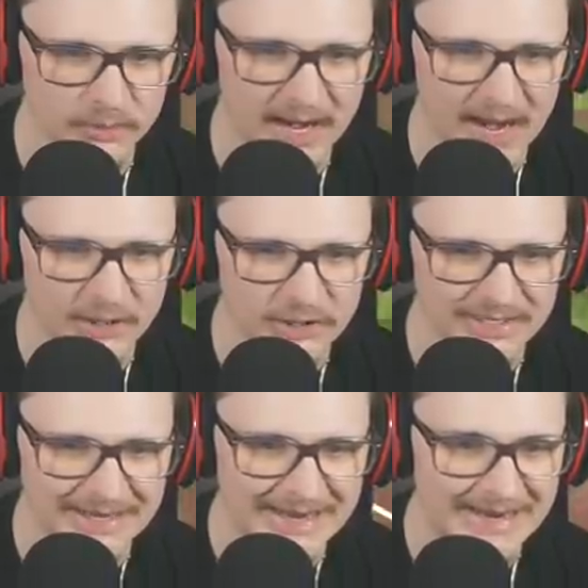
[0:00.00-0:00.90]

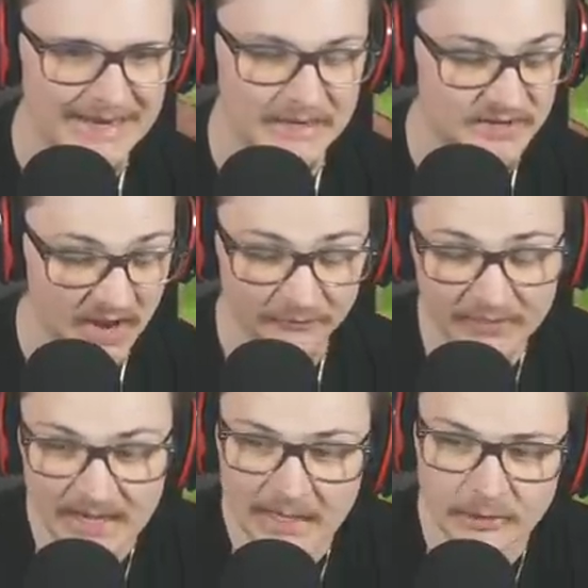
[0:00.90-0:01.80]
reaction
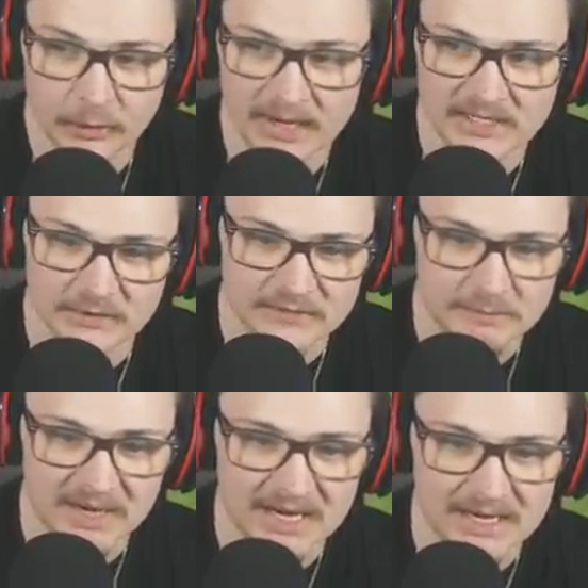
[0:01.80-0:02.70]
Definitely not the greatest of
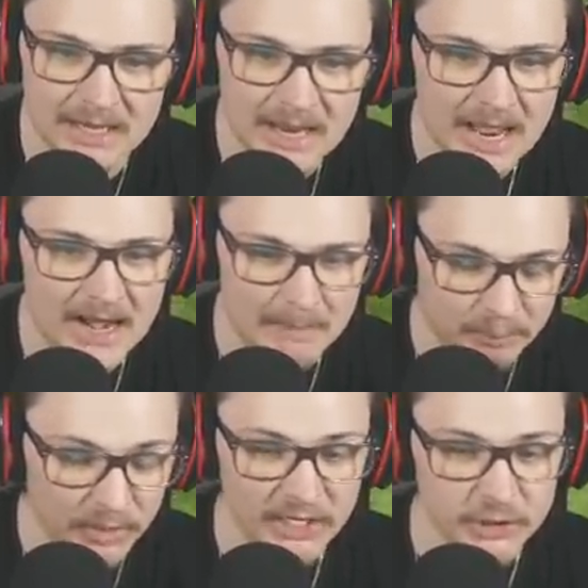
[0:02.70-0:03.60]
speed, and I'm
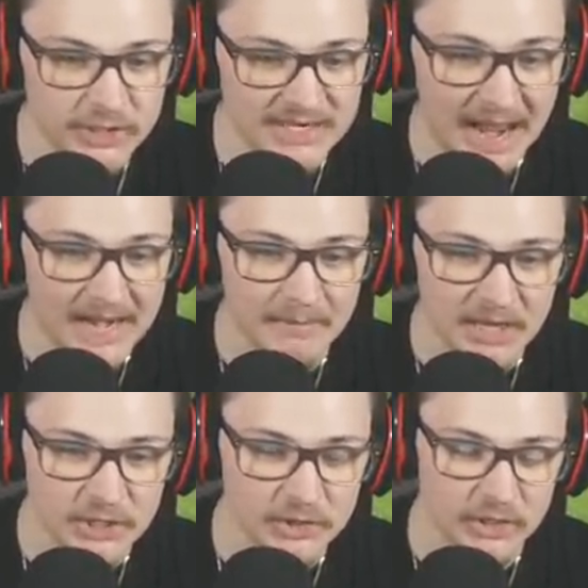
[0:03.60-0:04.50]
pretty sure his
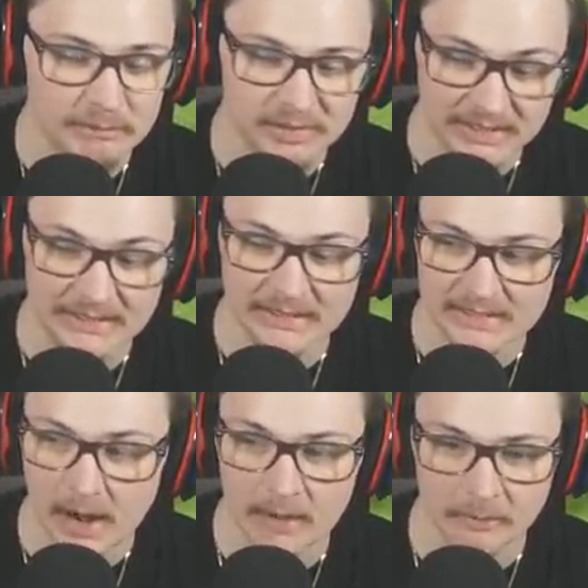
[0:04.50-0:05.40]
animations are completely
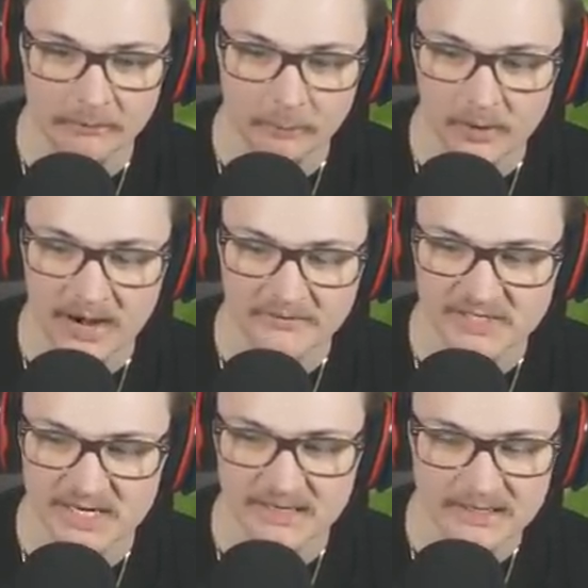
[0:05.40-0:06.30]
terrible from what I've
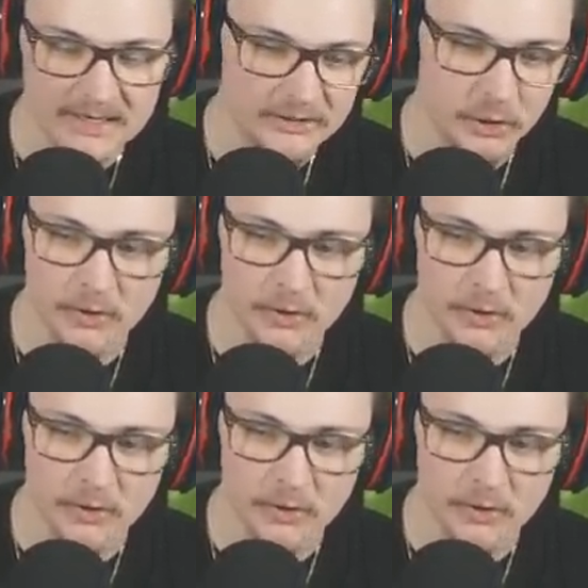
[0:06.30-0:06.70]
seen. Two